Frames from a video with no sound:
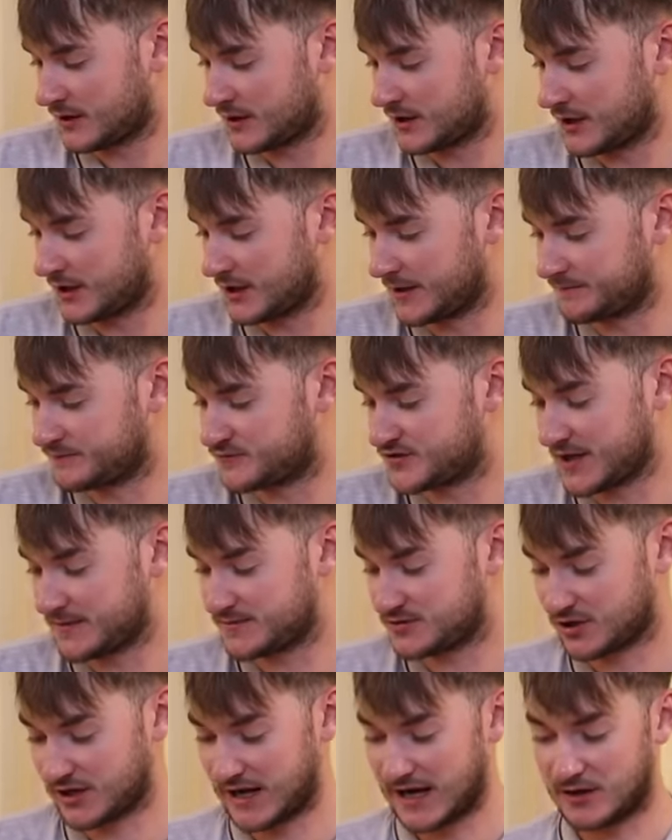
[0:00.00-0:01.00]
um,
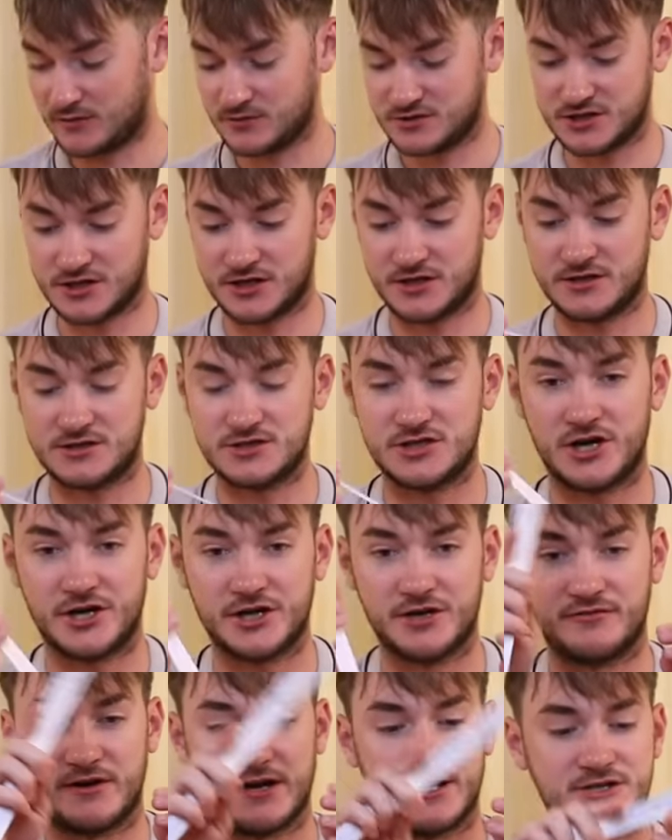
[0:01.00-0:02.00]
tips on how to tie
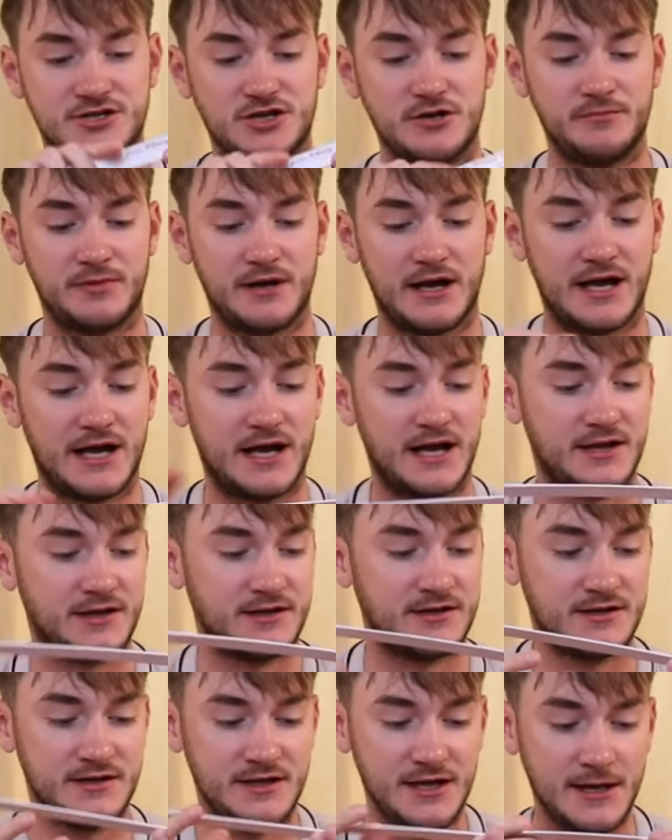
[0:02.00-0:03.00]
your rigs up.
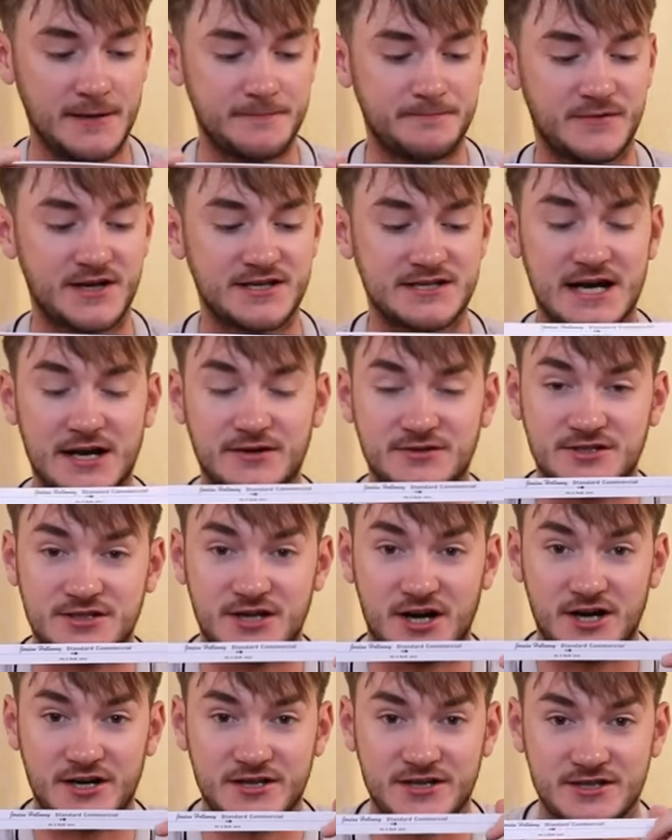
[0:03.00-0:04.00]
And yeah, that's how to
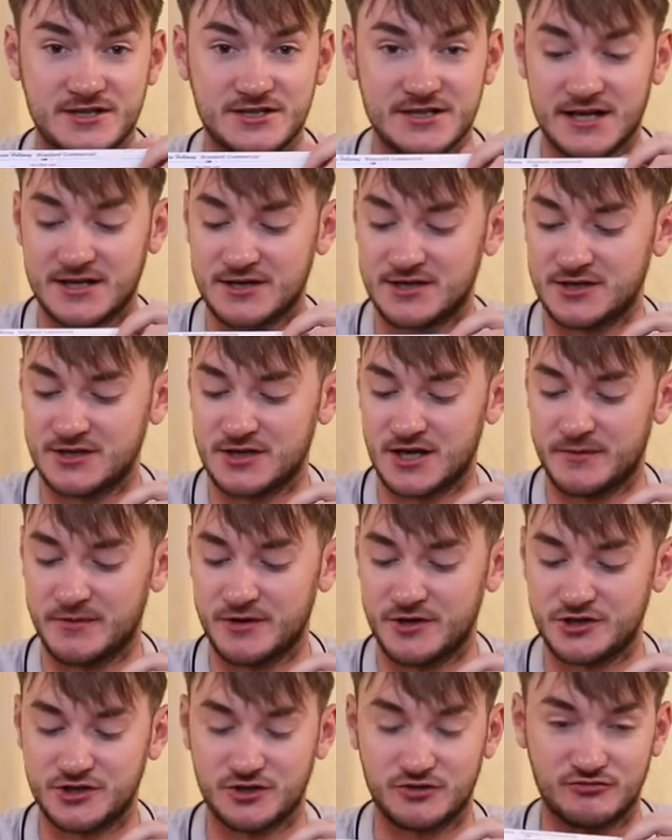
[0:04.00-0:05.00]
tie the standard
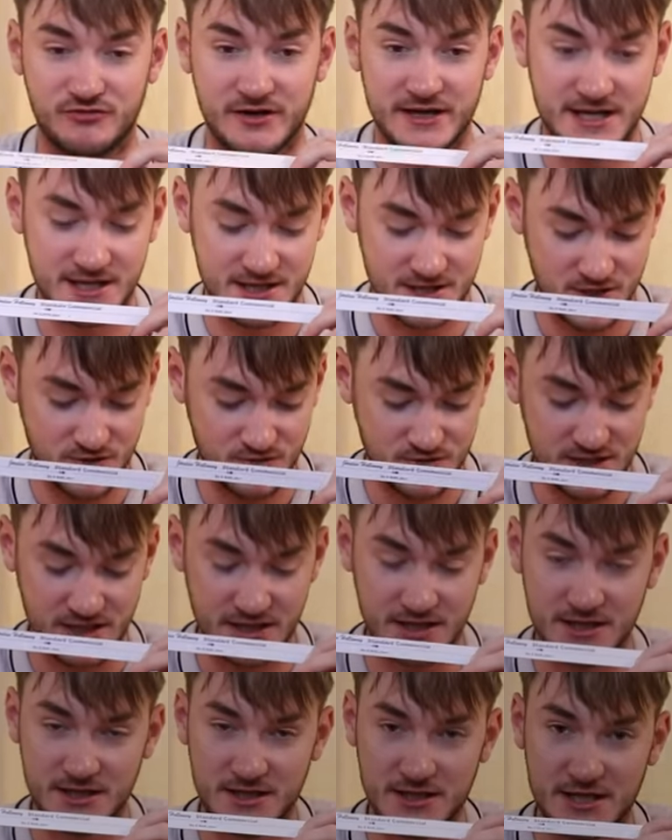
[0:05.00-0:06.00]
commercial rig
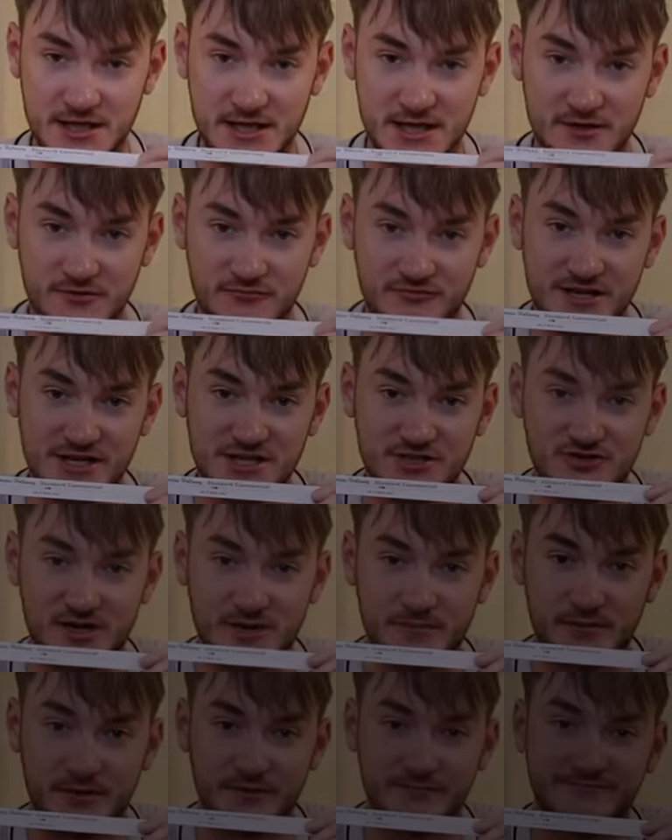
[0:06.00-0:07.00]
using the rig
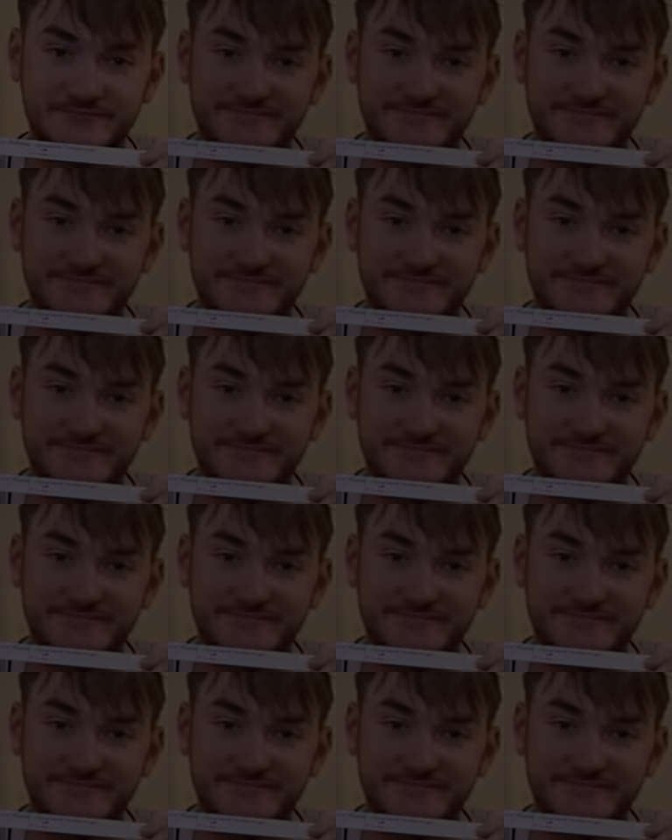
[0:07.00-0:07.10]
strip.